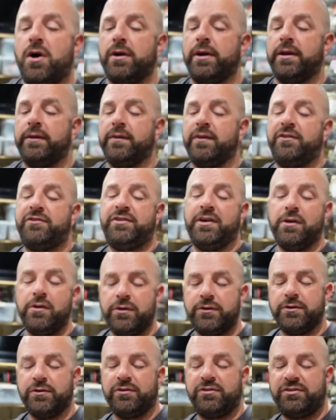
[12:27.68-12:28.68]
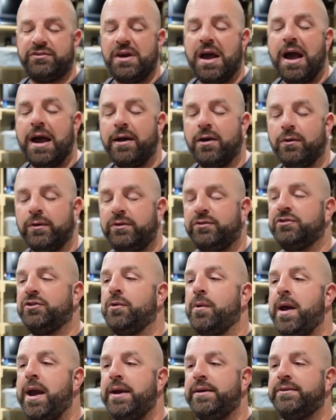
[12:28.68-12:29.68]
on it, the cylinder style is
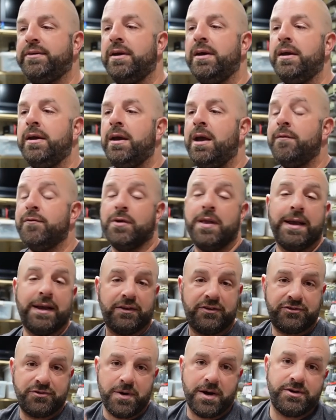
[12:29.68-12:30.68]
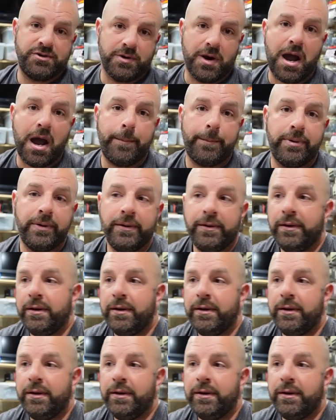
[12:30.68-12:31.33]
great for like a straight drop.